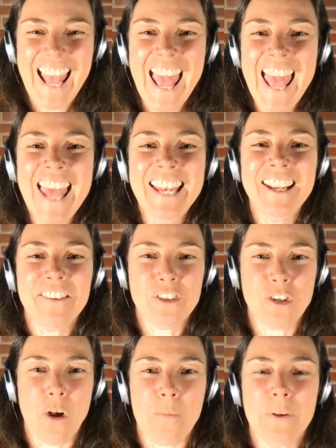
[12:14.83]
Any other
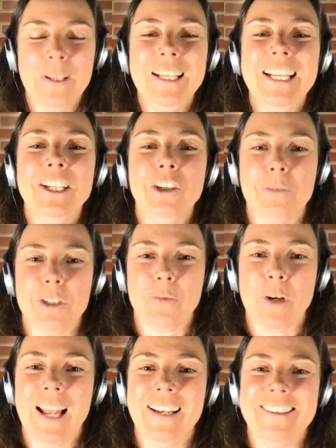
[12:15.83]
shop, you're much
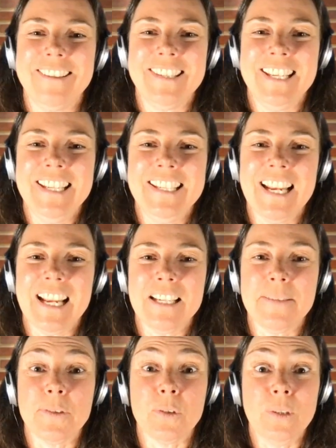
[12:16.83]
more likely to see 10
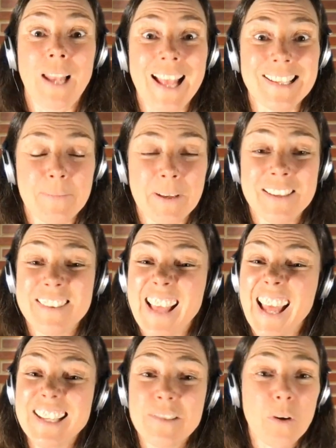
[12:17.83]
items or less because
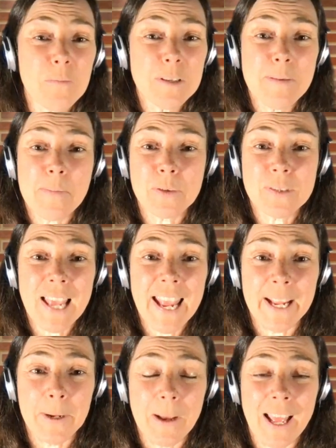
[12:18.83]
that is what most people
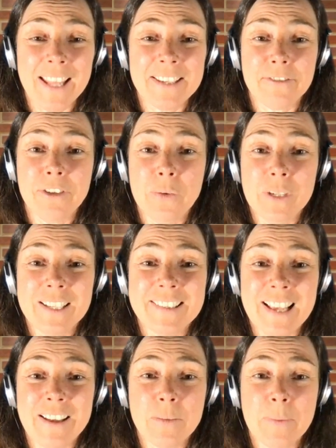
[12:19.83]
say. And fewer can
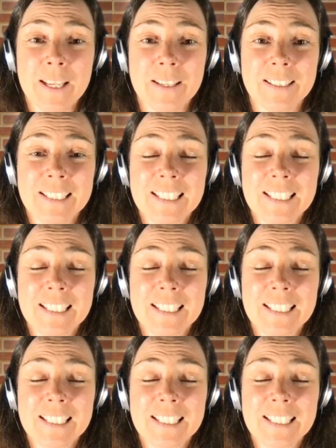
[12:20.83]
sound a bit